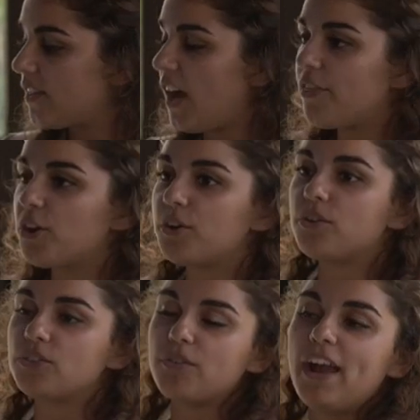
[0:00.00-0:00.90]
The
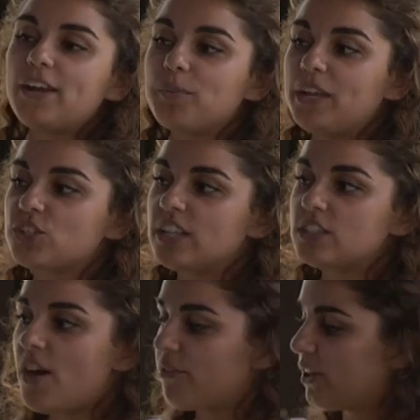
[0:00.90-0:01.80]
other, the final major that's
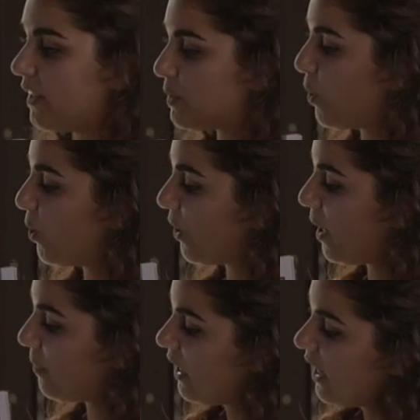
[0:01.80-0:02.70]
offered in this
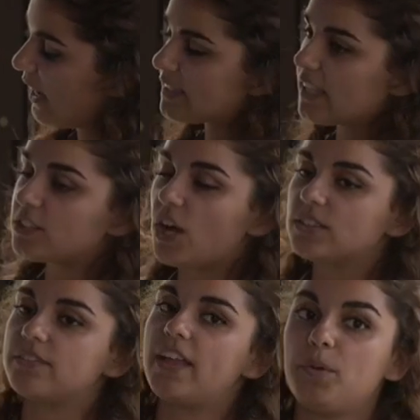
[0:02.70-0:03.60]
program is
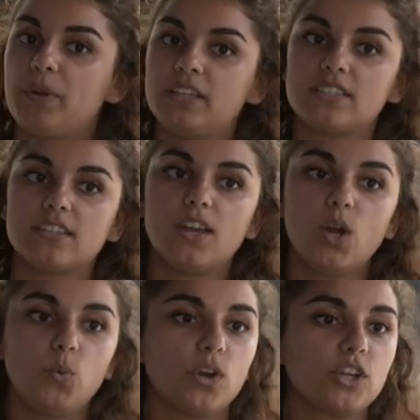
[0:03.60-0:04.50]
adult development,
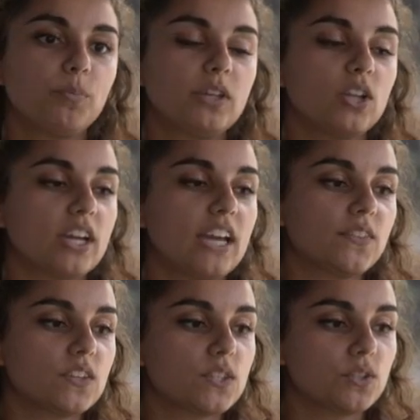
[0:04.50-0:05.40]
where you'll be looking
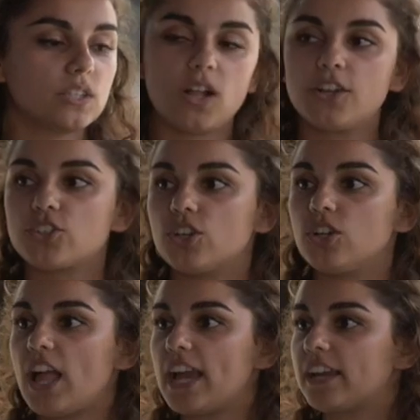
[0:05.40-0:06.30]
at the
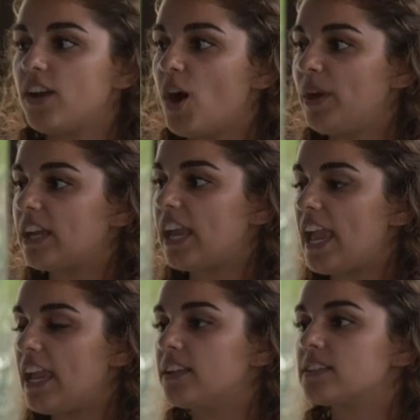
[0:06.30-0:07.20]
sociological, economic,
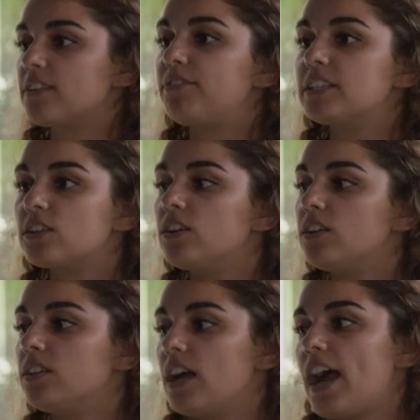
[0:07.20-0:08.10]
and
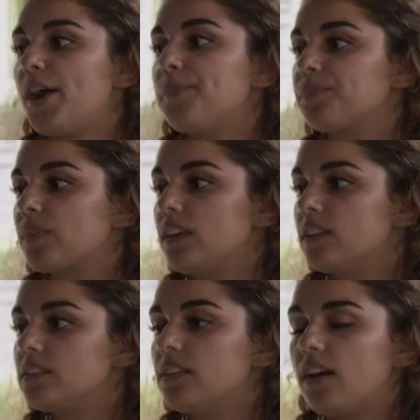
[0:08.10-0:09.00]
physical um,
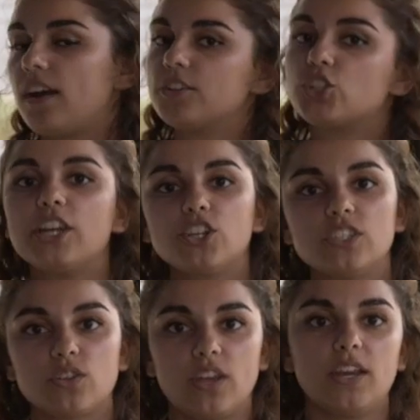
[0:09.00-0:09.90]
uh,
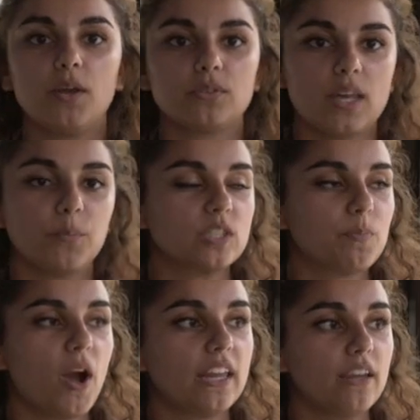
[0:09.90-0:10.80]
changes in a, someone's
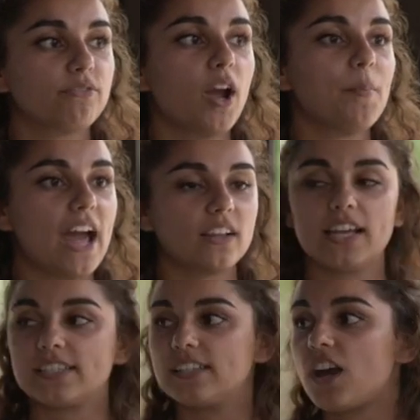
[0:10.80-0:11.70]
body from
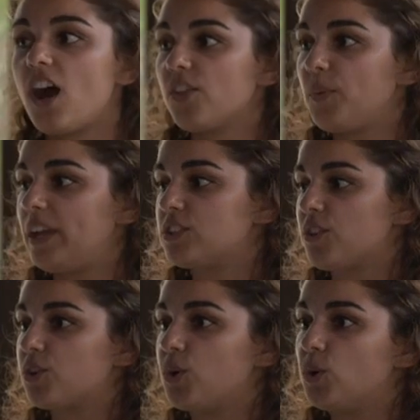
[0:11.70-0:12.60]
adolescence all the way
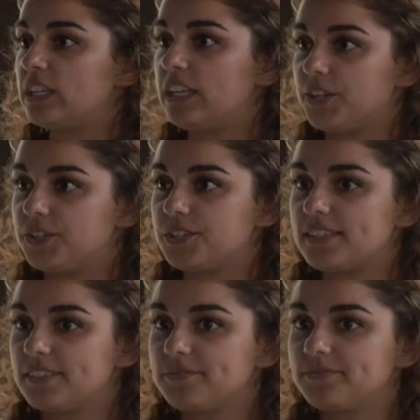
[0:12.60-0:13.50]
until their golden
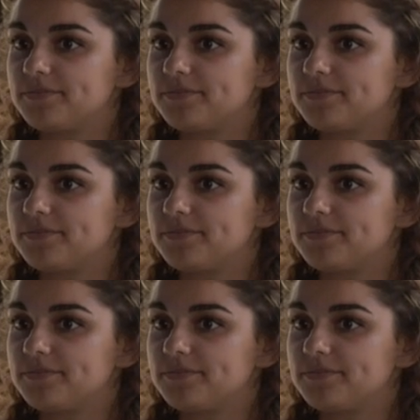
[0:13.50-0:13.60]
years.